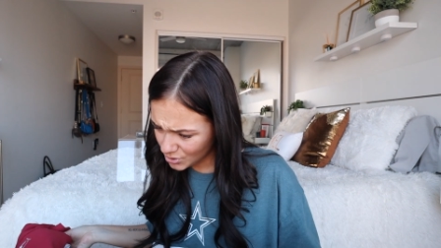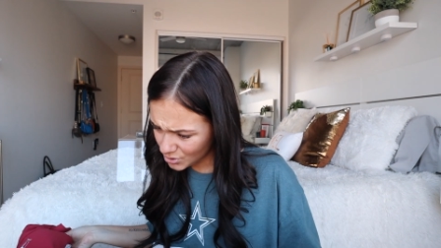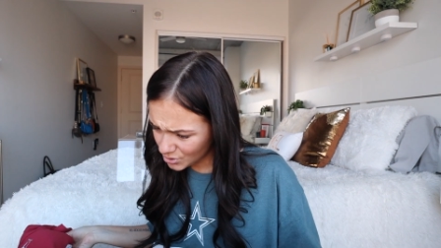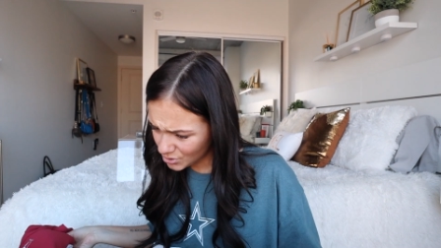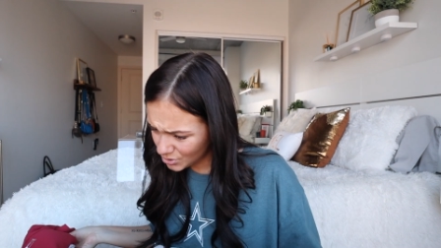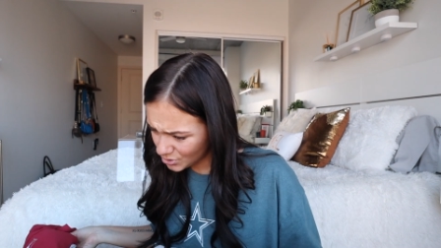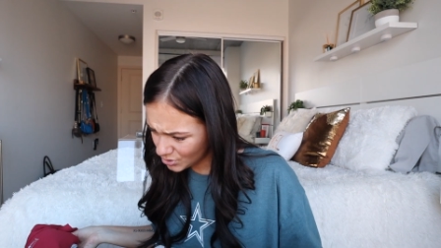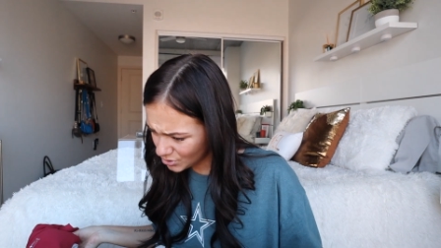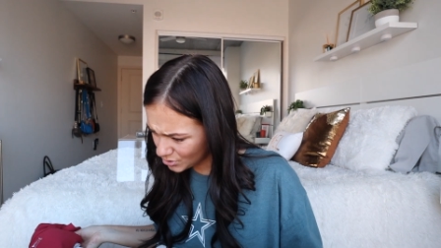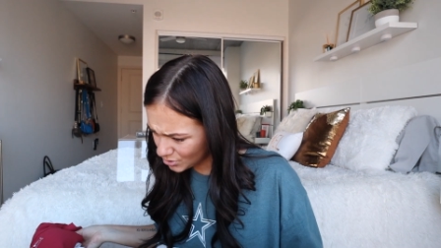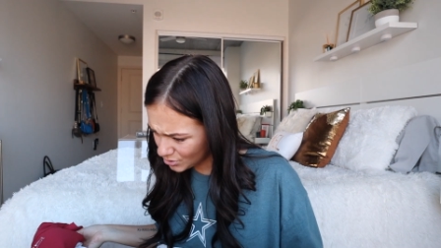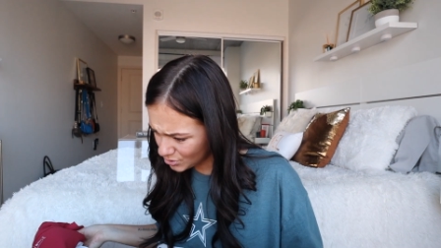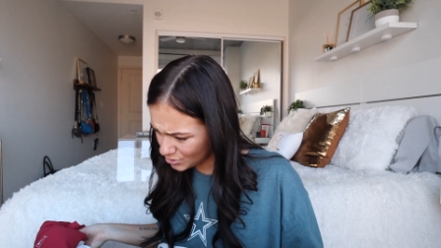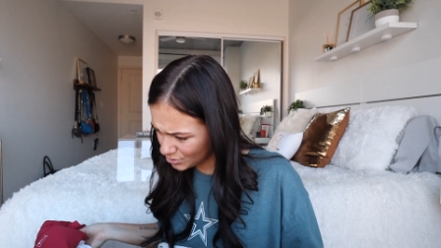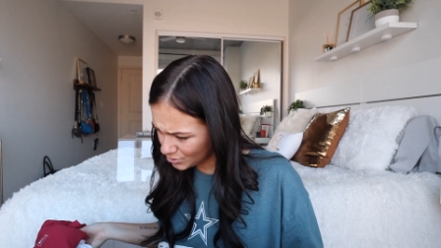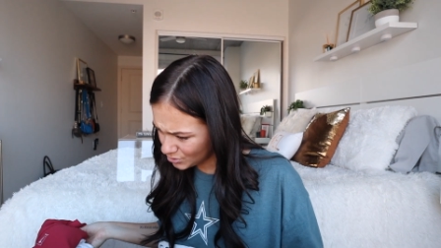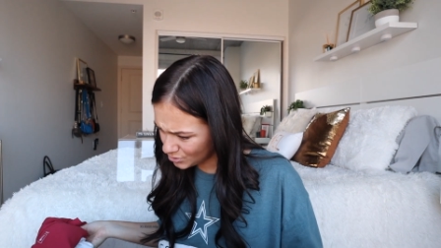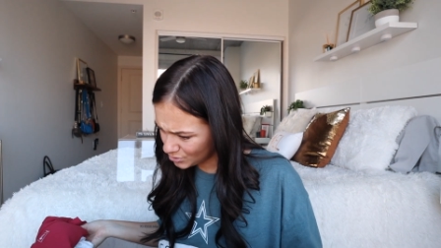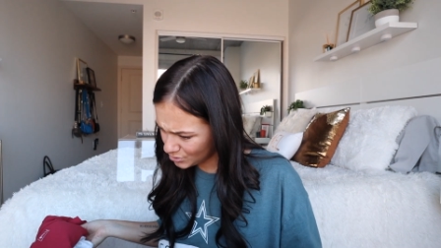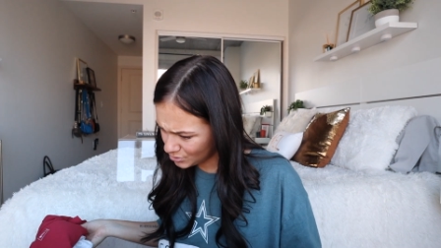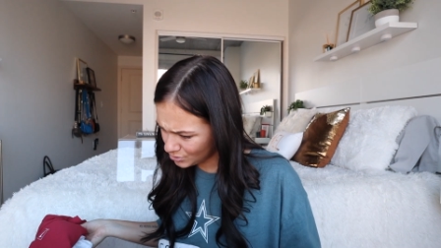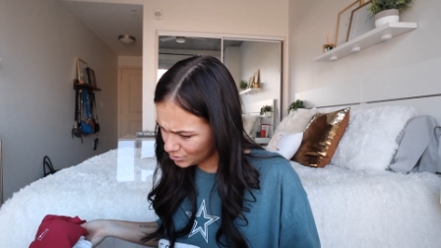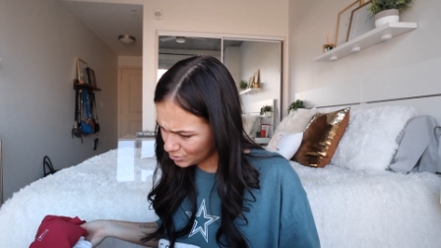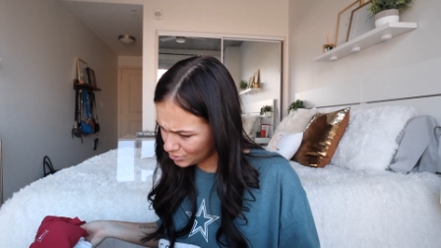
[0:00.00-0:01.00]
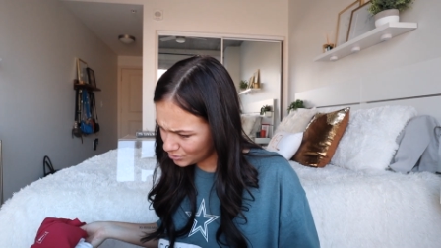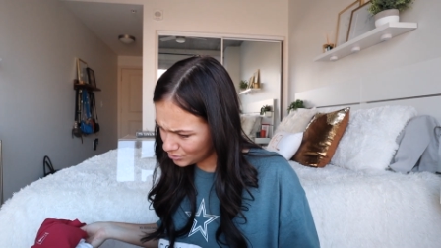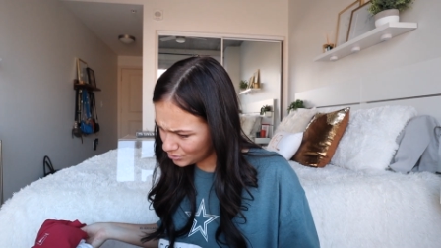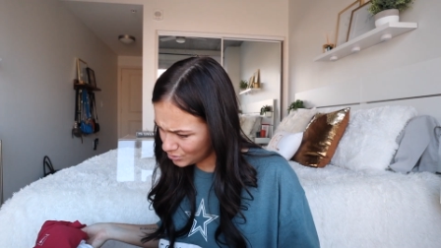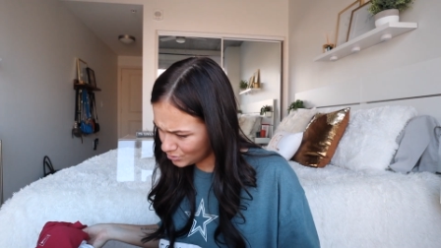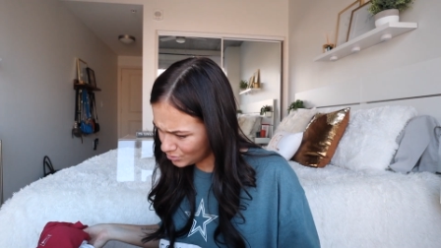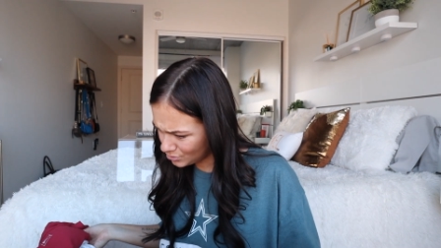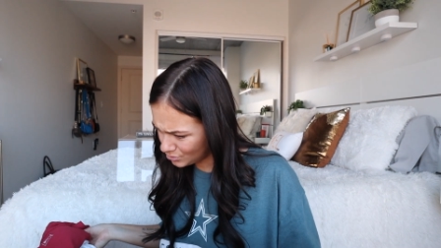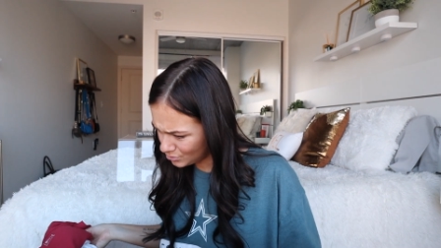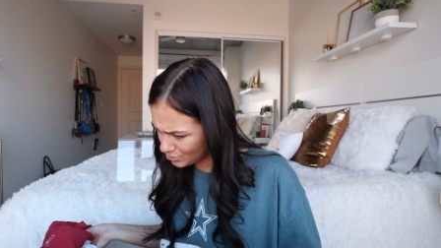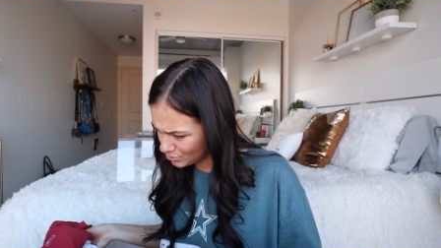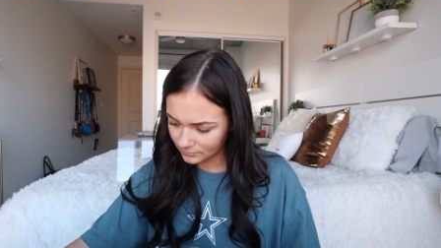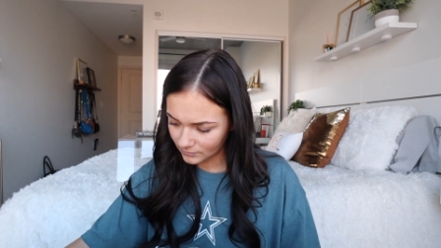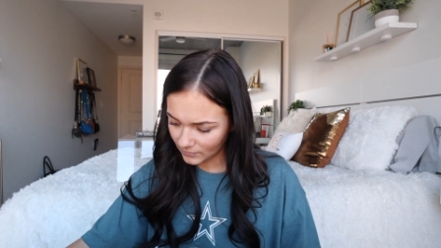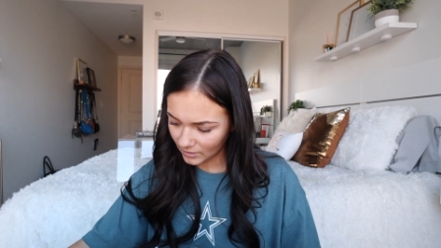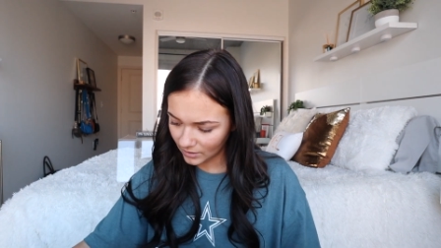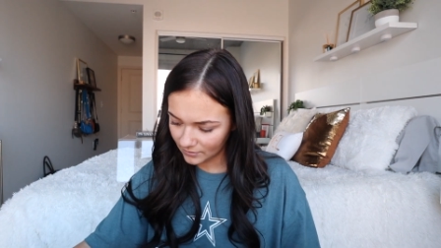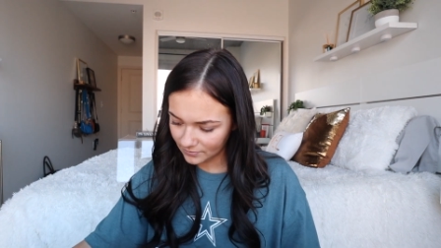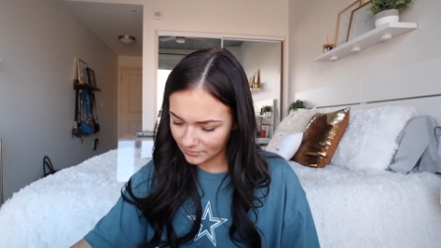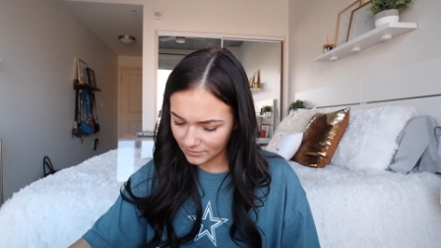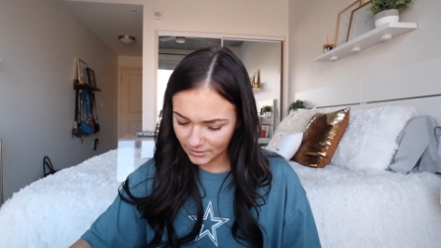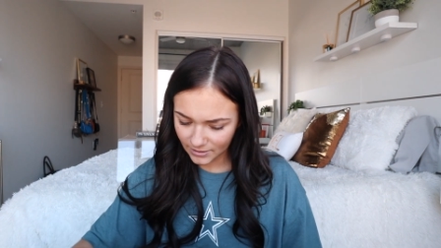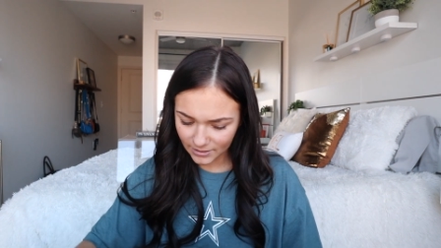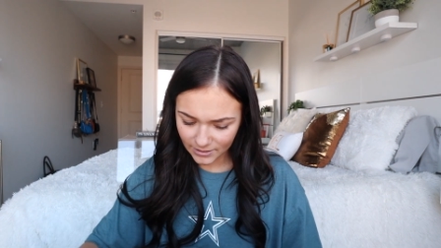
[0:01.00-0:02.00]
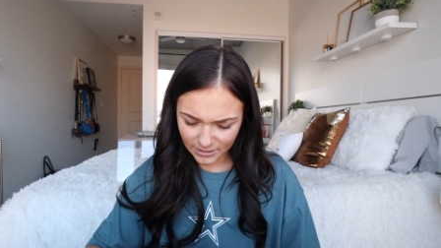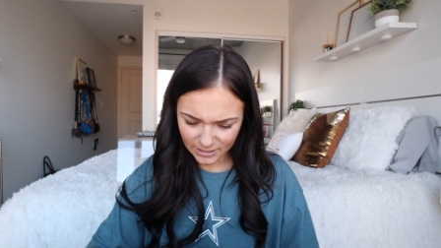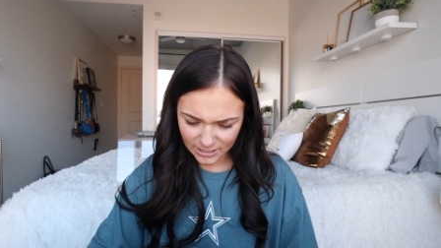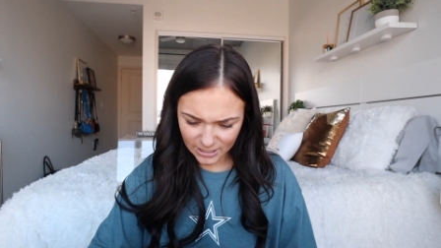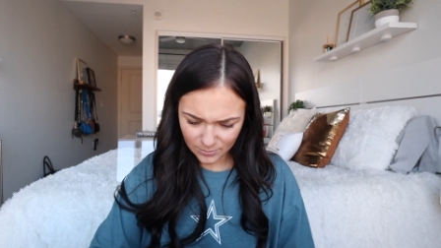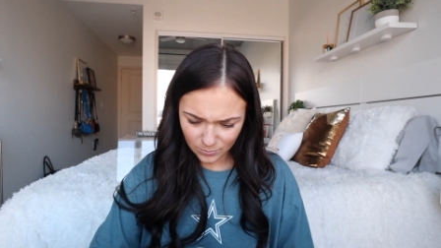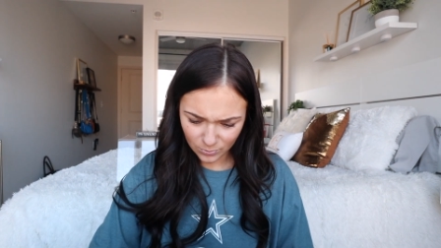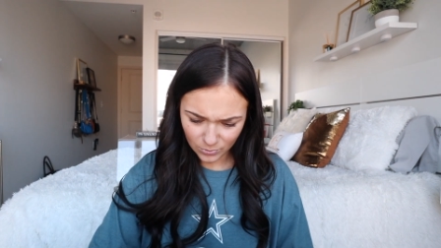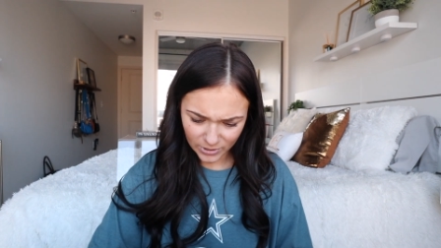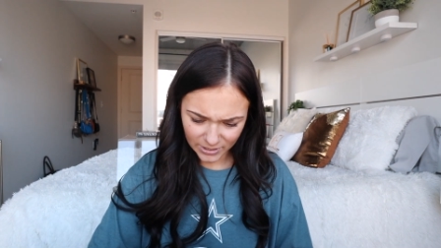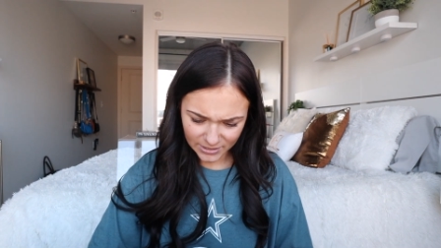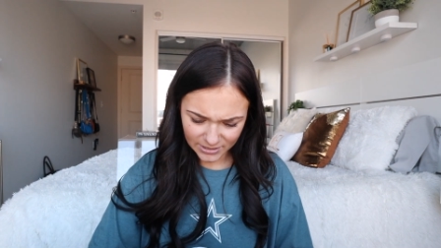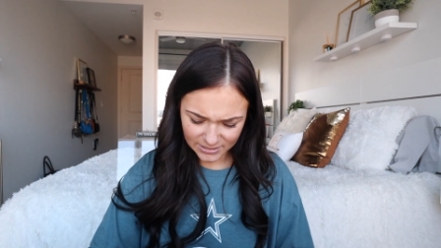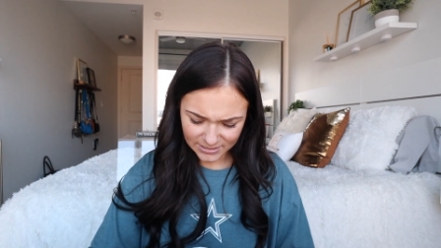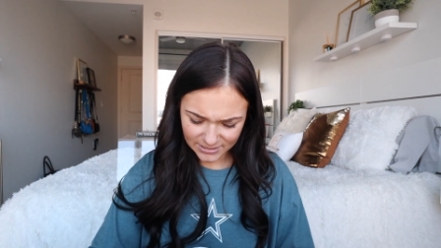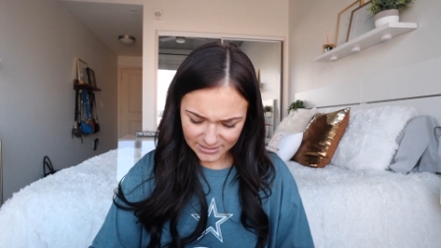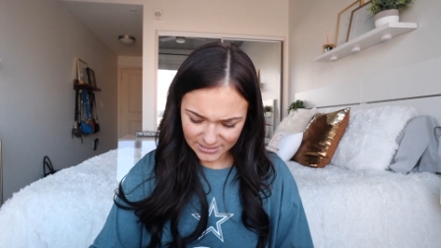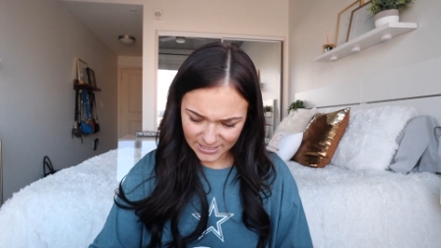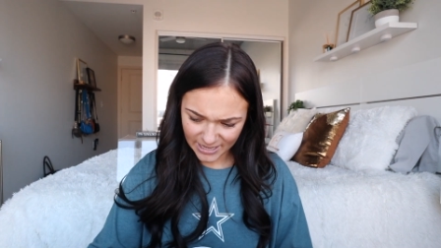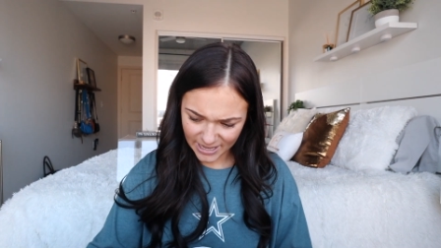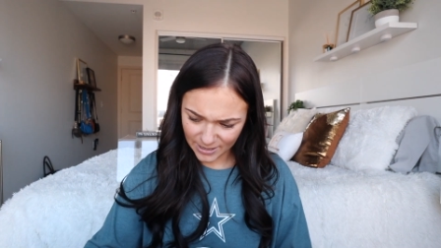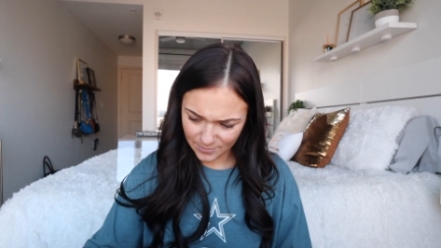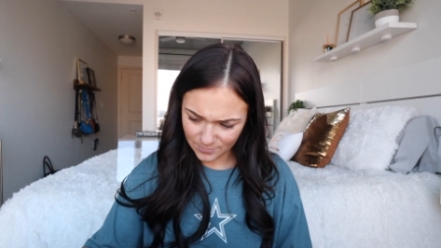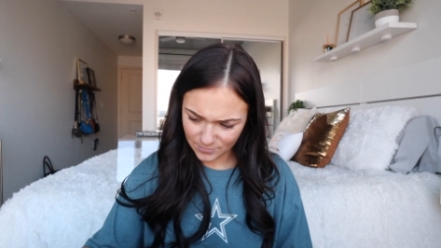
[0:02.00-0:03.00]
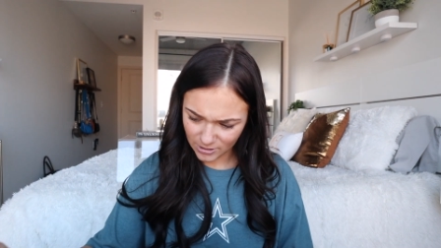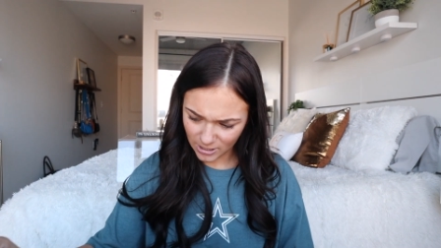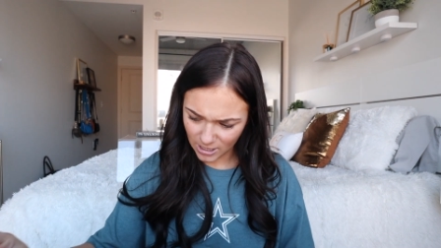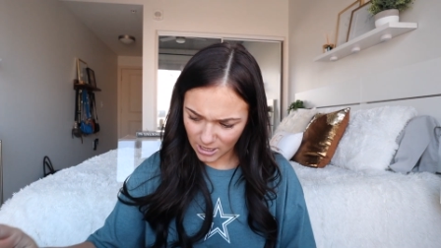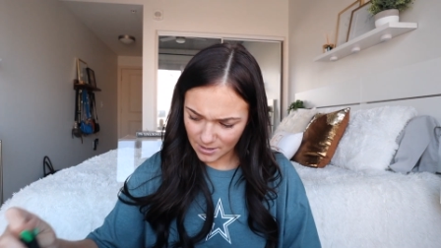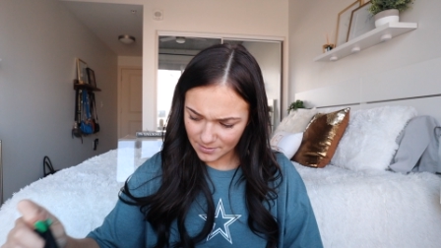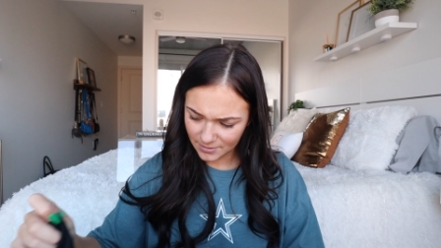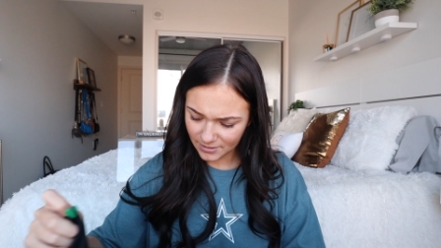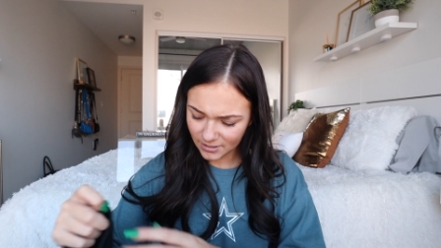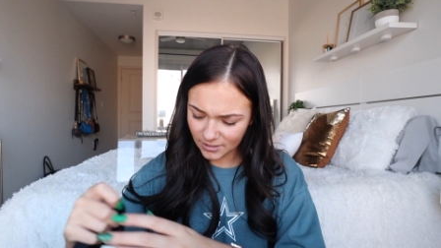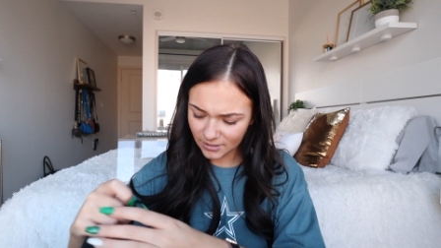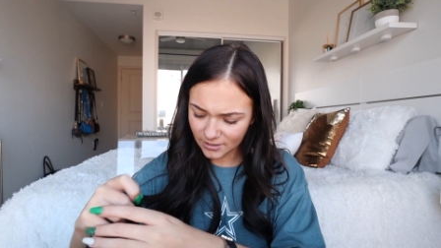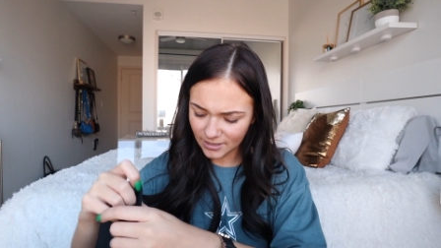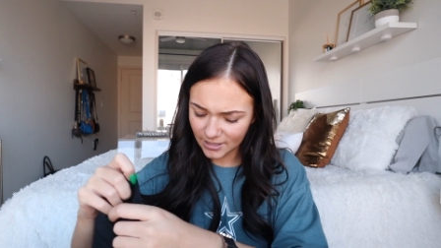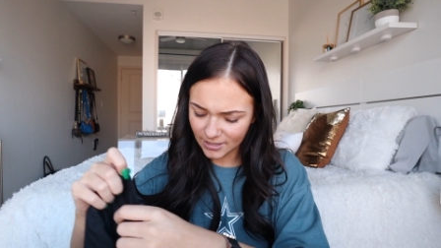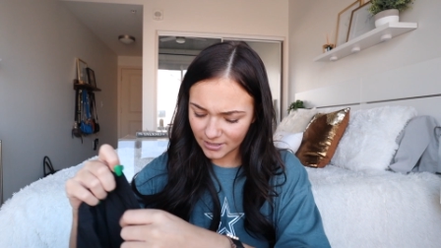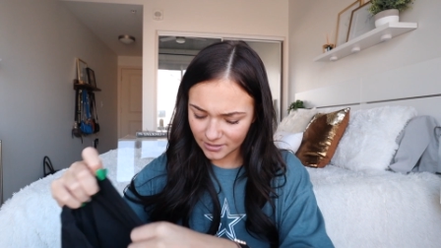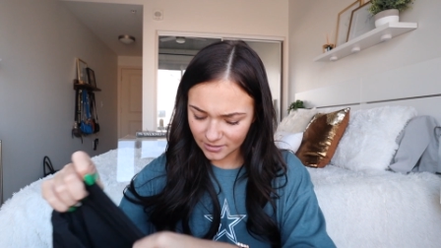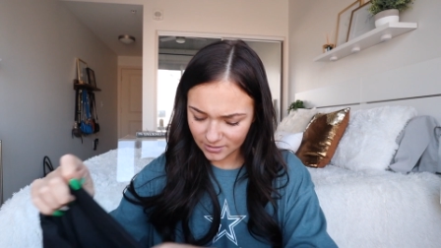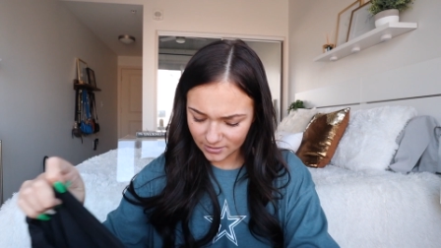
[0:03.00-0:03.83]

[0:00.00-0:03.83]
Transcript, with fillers: do, do, I feel like I keep wearing the same top. I need to like